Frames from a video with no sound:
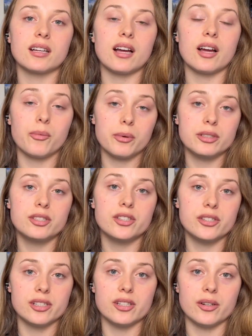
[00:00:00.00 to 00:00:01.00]
I want
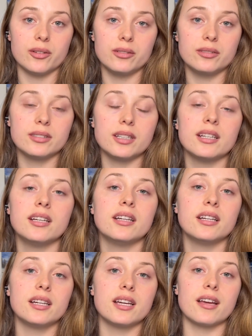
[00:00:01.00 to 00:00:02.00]
you to know
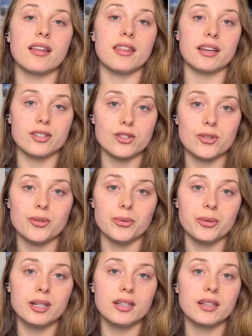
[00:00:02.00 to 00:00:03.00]
that
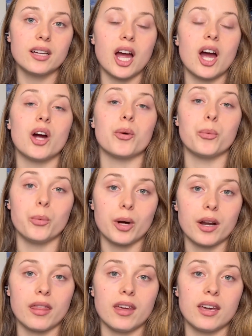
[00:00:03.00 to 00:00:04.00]
you are
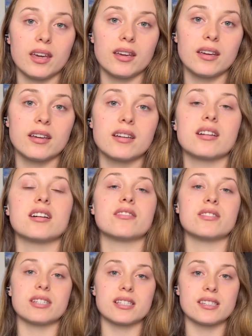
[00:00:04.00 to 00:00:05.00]
worthy of
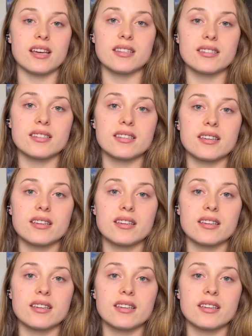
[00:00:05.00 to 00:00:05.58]
success.